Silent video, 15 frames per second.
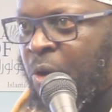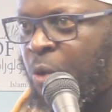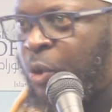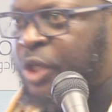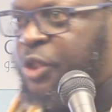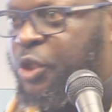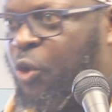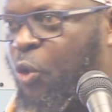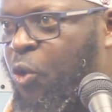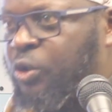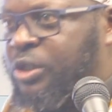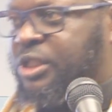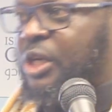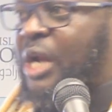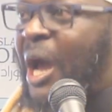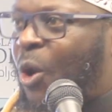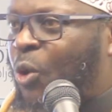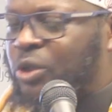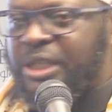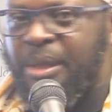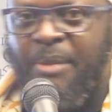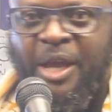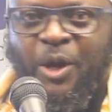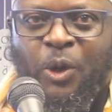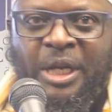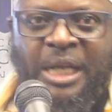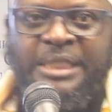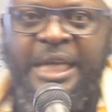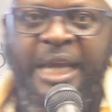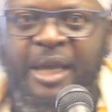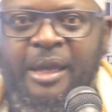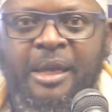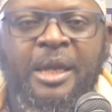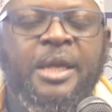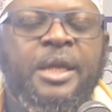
which route, route am I going to take?